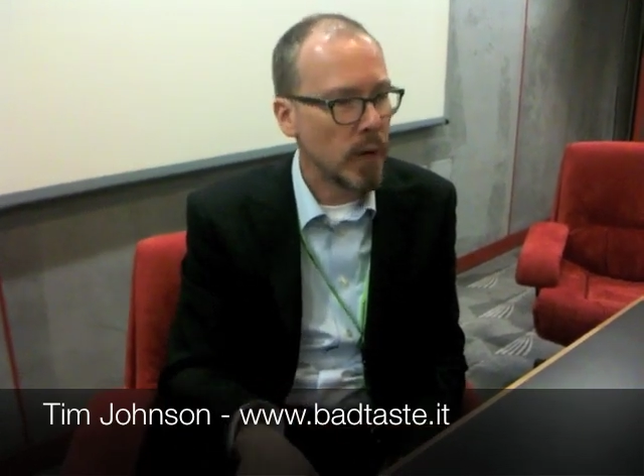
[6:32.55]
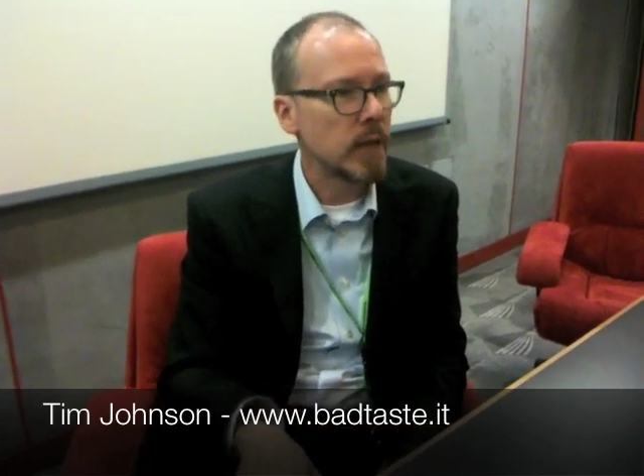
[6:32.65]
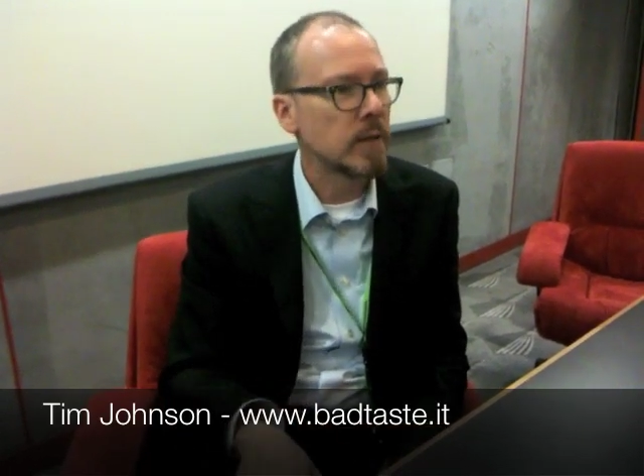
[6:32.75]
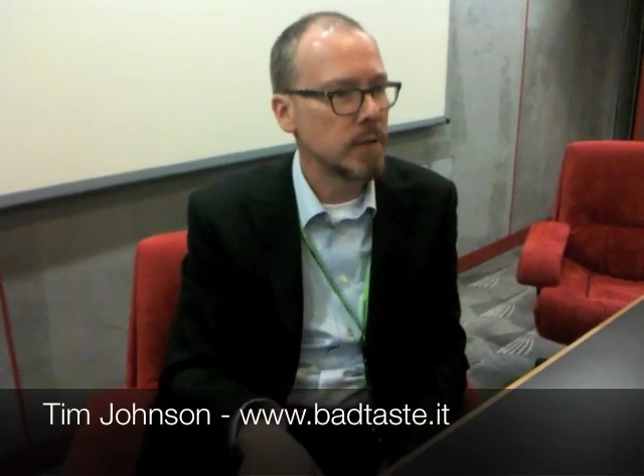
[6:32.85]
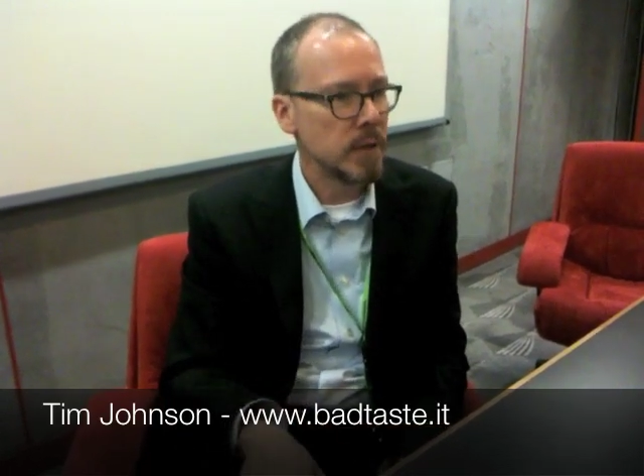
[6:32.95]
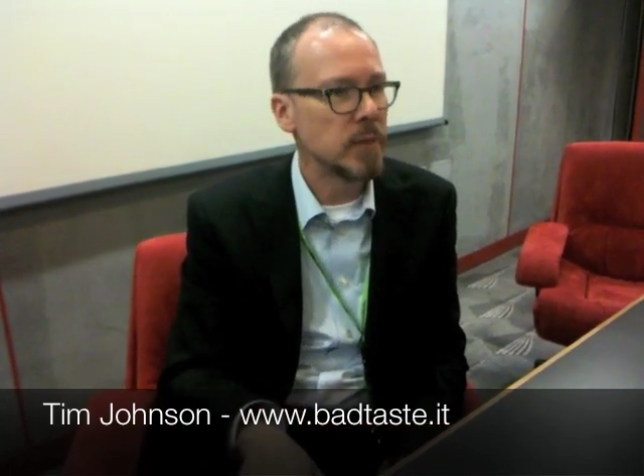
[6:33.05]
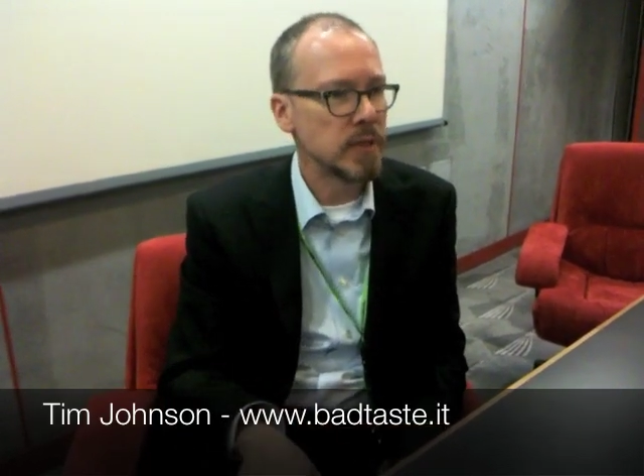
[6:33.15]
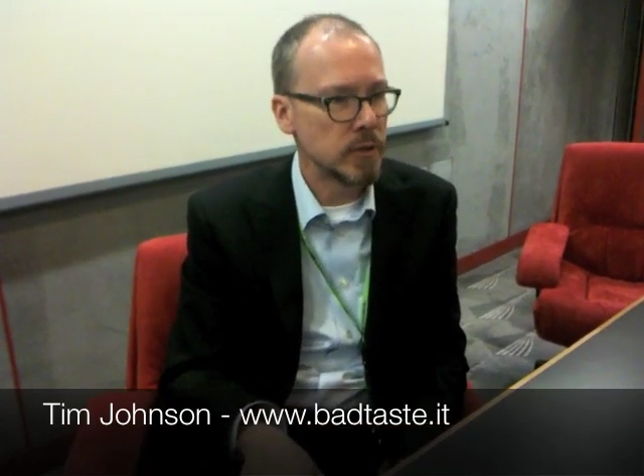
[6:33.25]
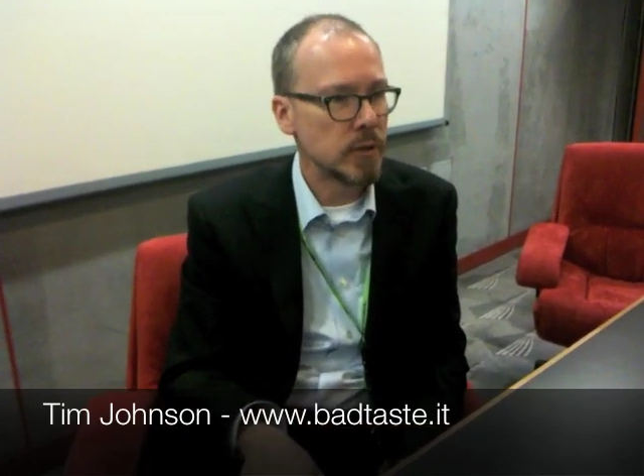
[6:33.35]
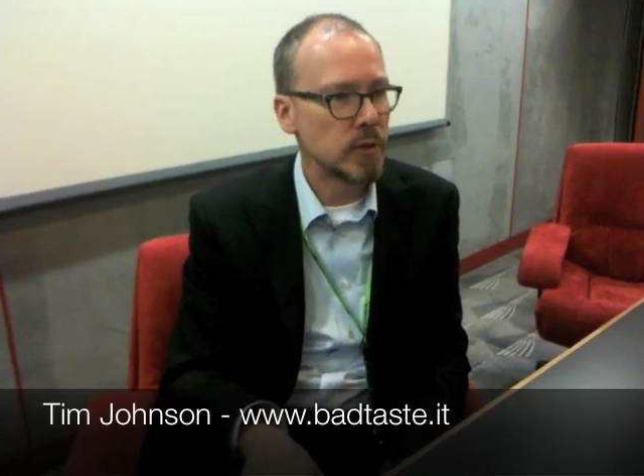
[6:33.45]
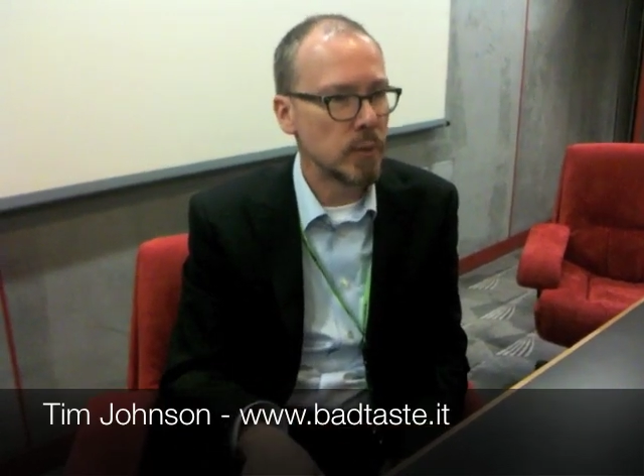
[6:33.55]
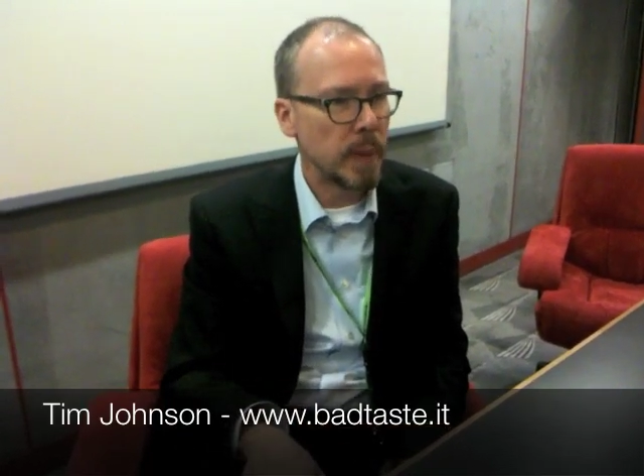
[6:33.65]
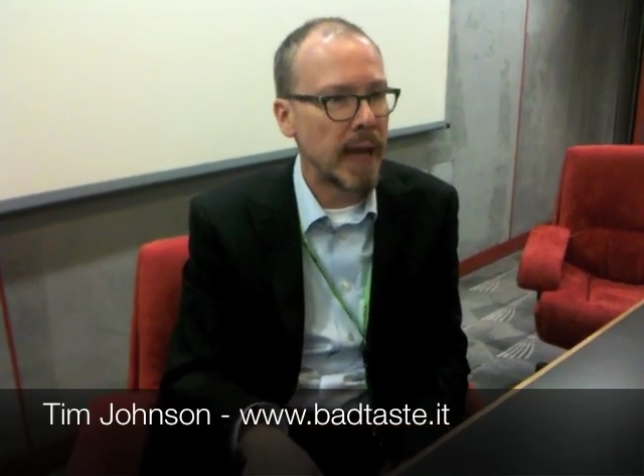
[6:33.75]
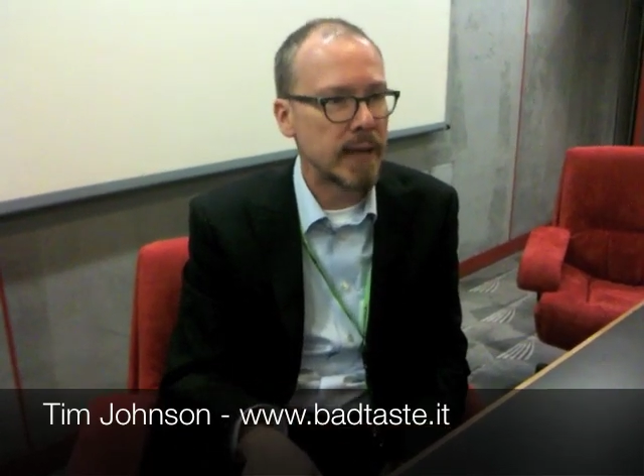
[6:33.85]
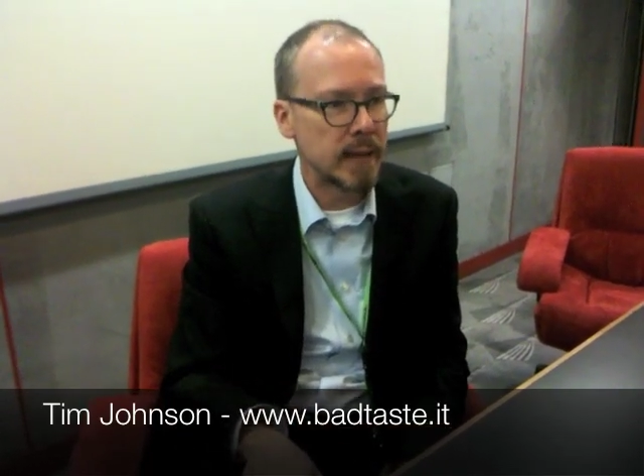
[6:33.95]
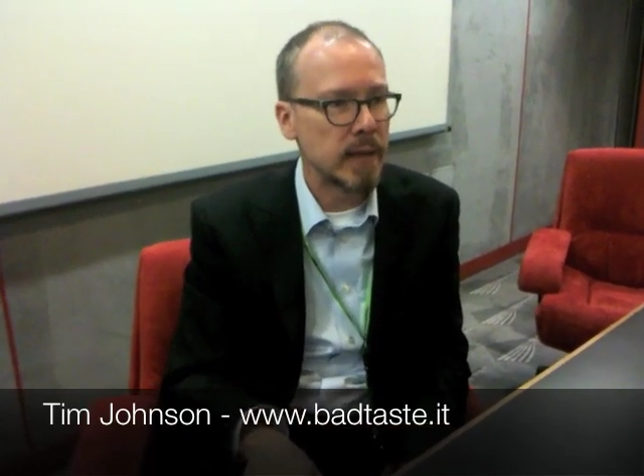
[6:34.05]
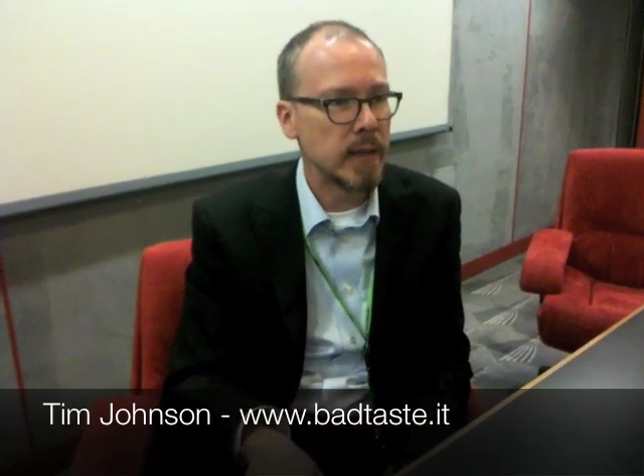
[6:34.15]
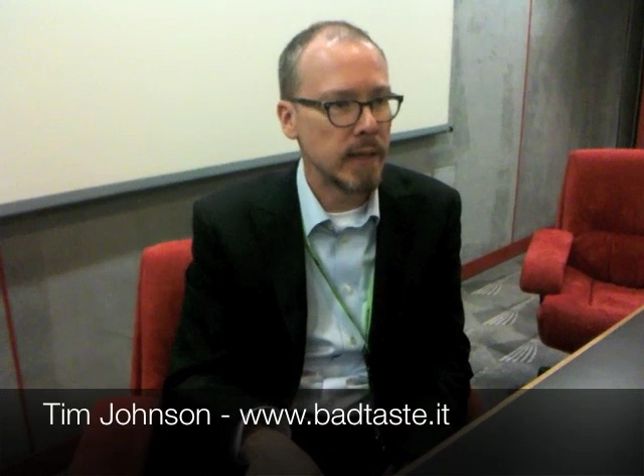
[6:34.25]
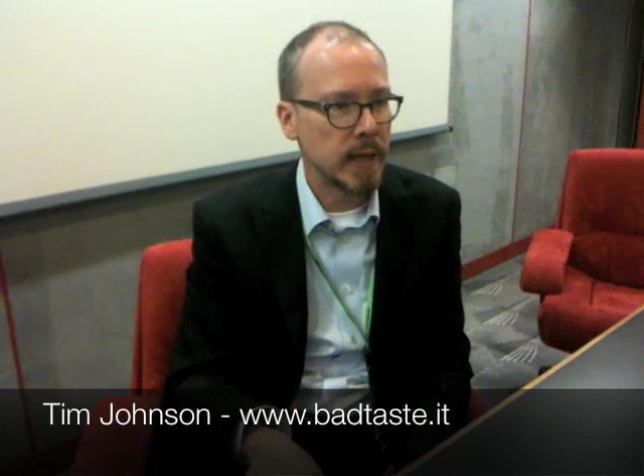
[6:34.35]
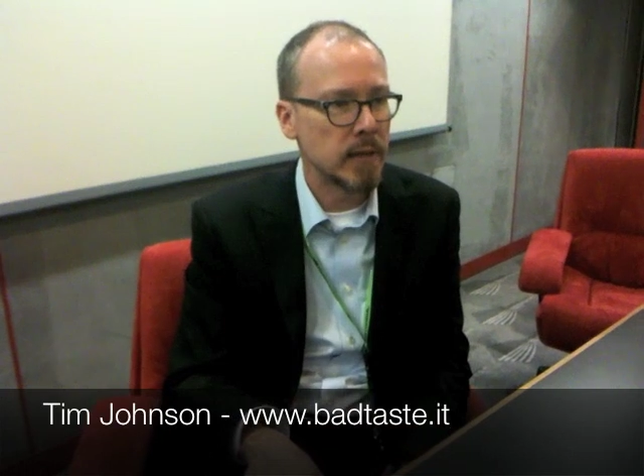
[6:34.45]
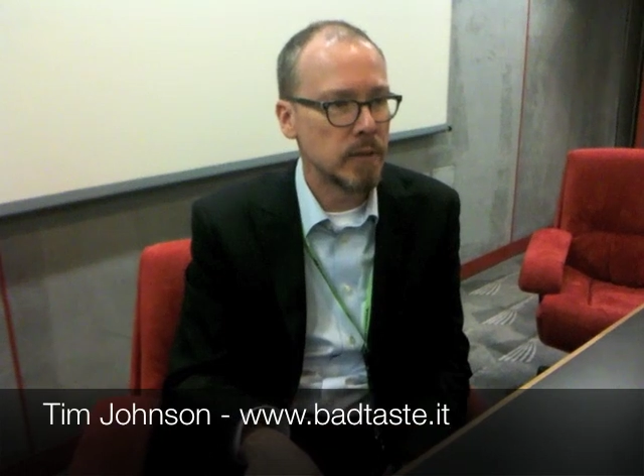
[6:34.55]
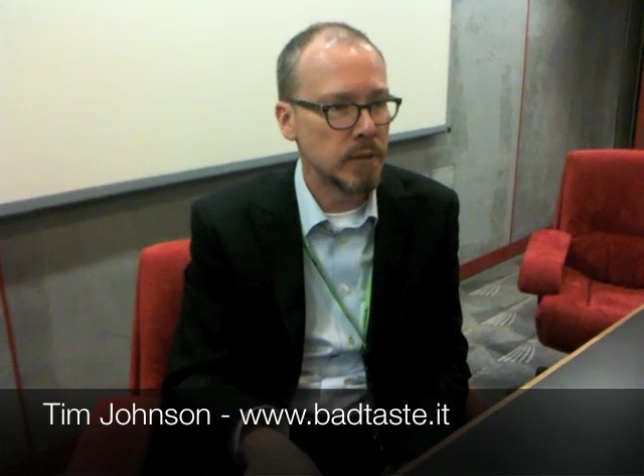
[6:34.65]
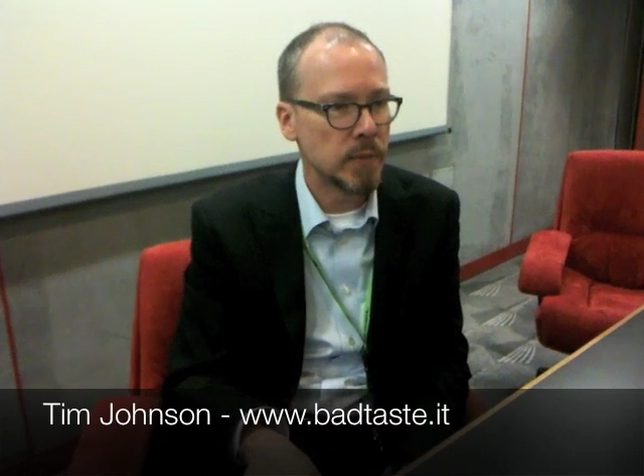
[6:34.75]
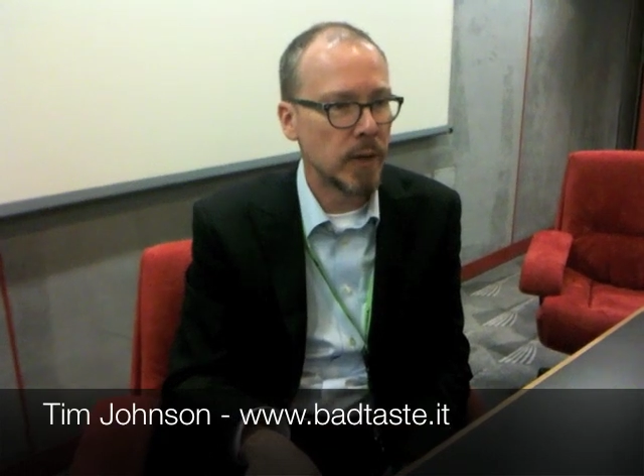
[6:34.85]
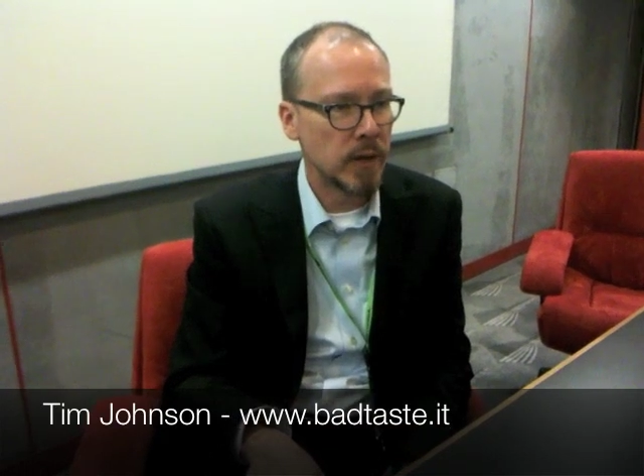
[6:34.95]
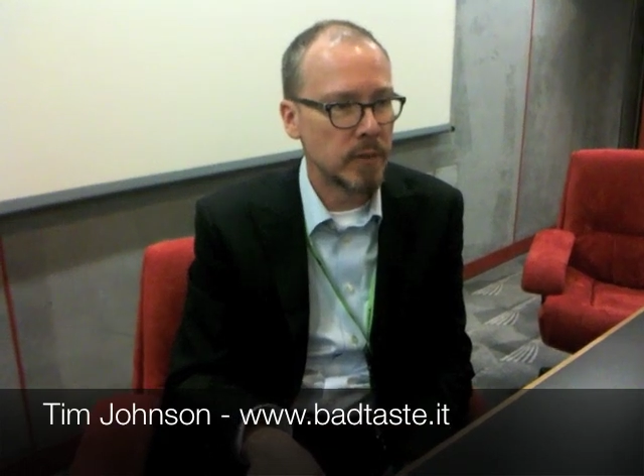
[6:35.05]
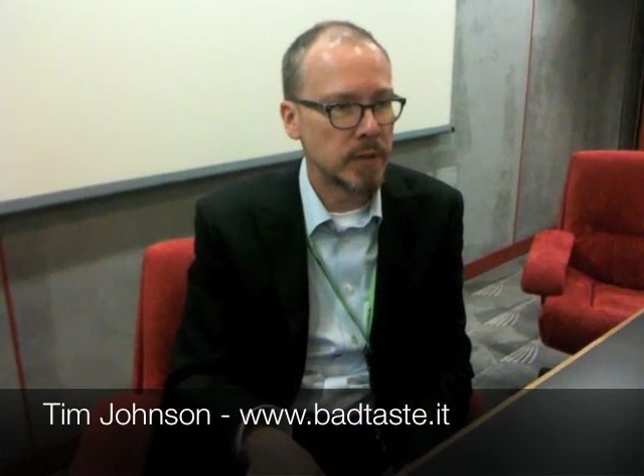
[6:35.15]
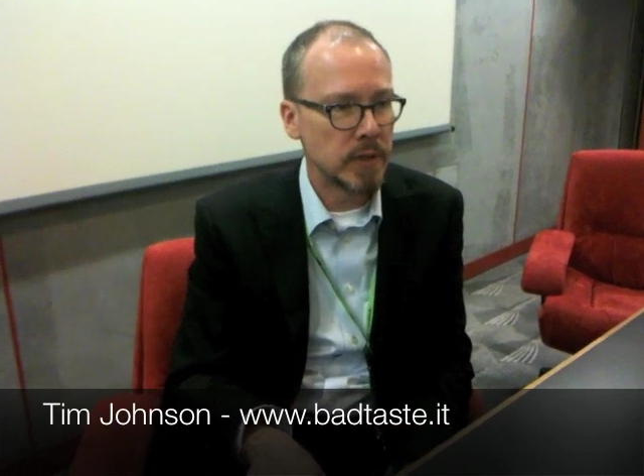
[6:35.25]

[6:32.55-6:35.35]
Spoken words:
if he was injured so badly he had to lose part of